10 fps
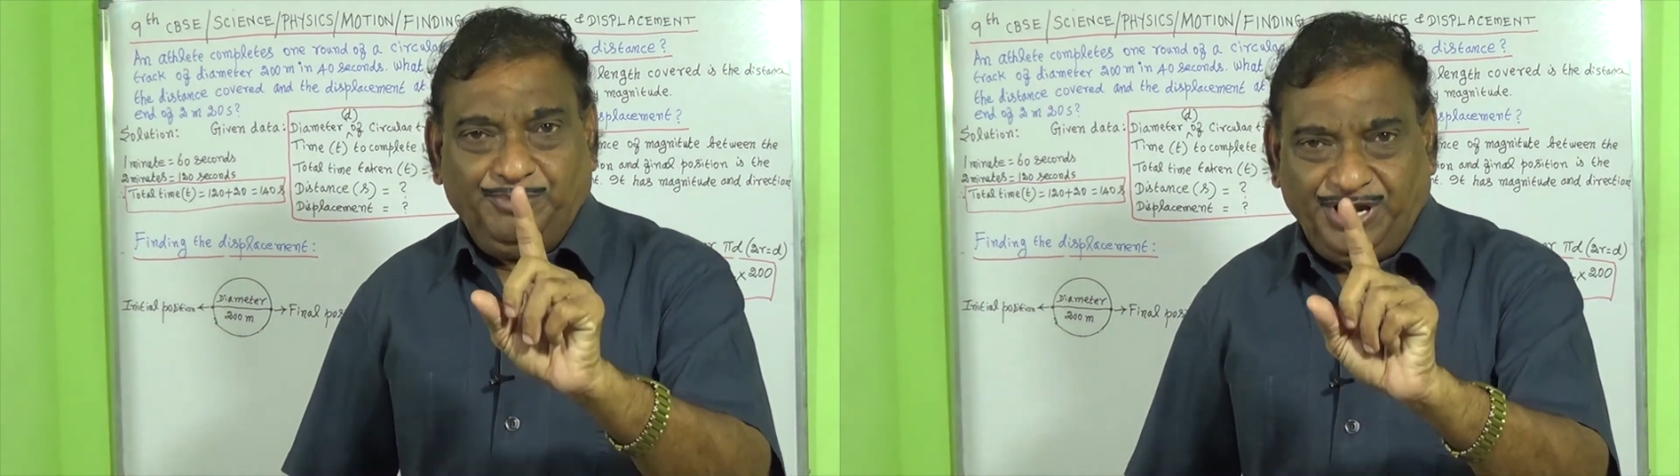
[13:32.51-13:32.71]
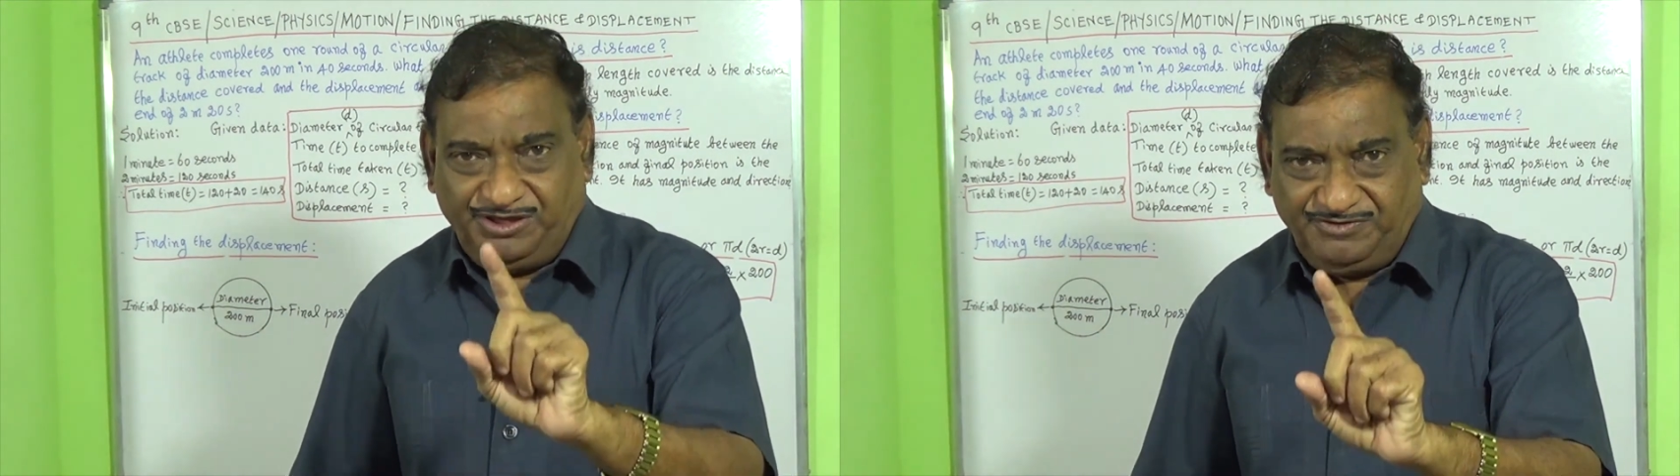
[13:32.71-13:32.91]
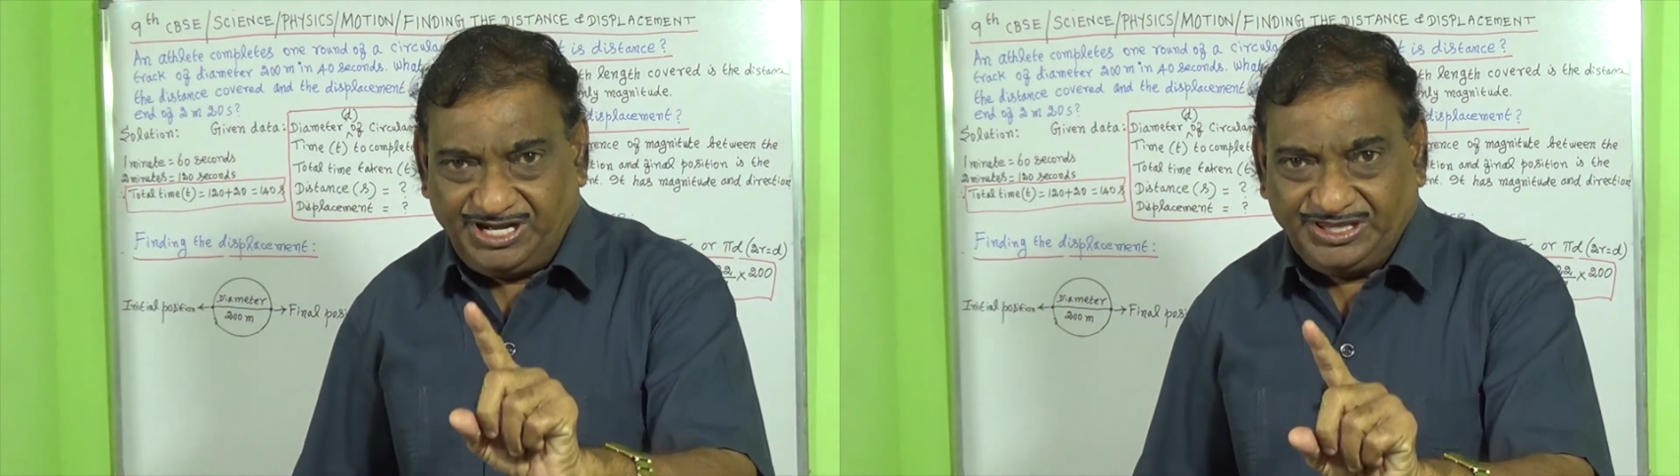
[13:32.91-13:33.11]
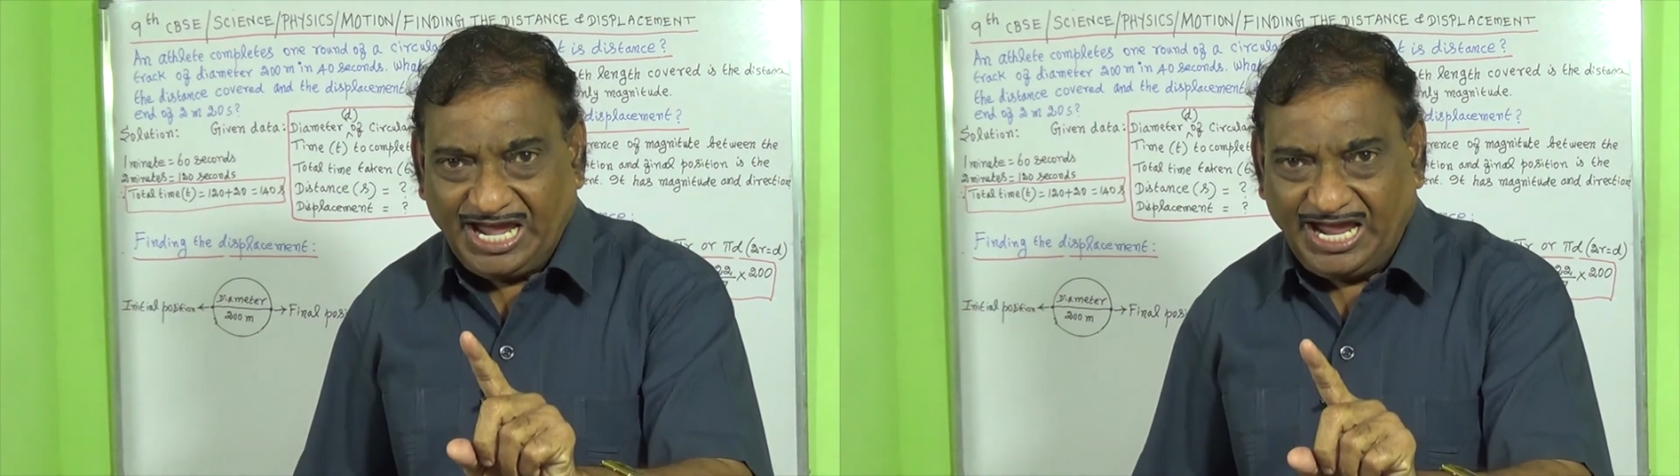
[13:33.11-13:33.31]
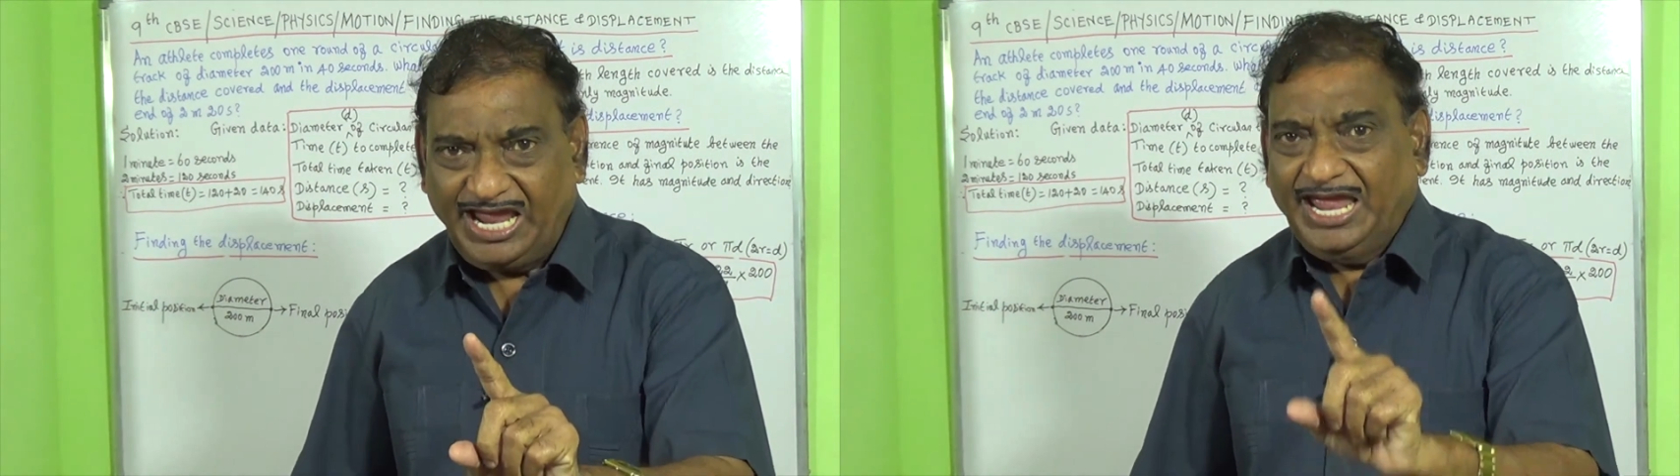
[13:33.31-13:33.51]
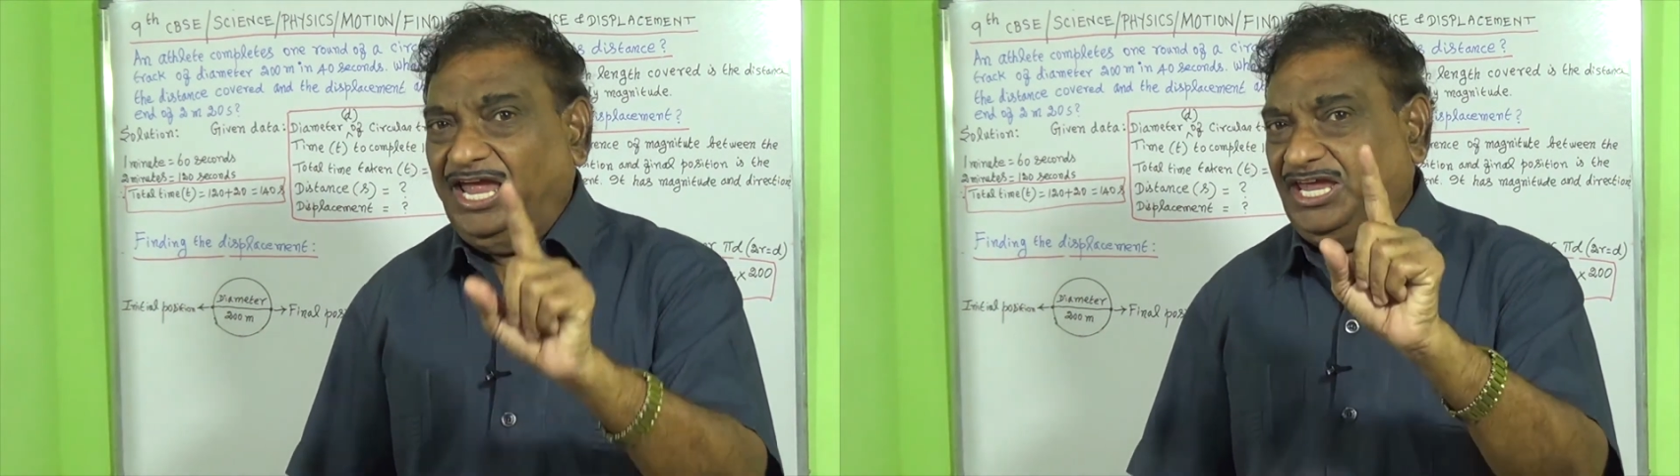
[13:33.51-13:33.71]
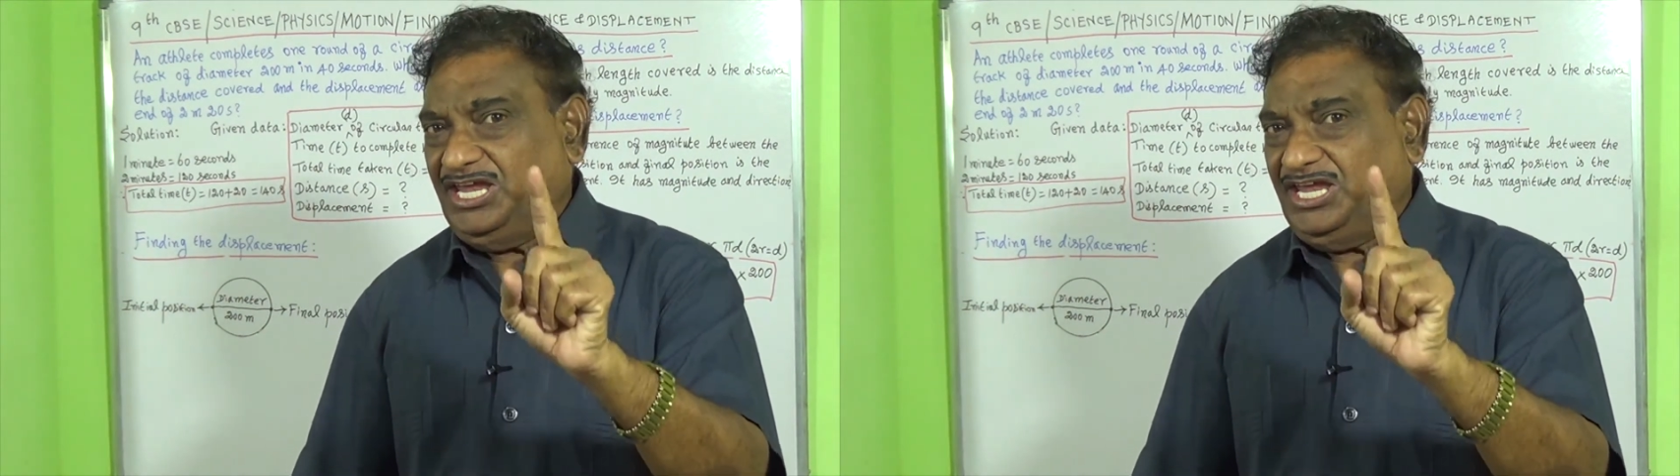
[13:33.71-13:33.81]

between the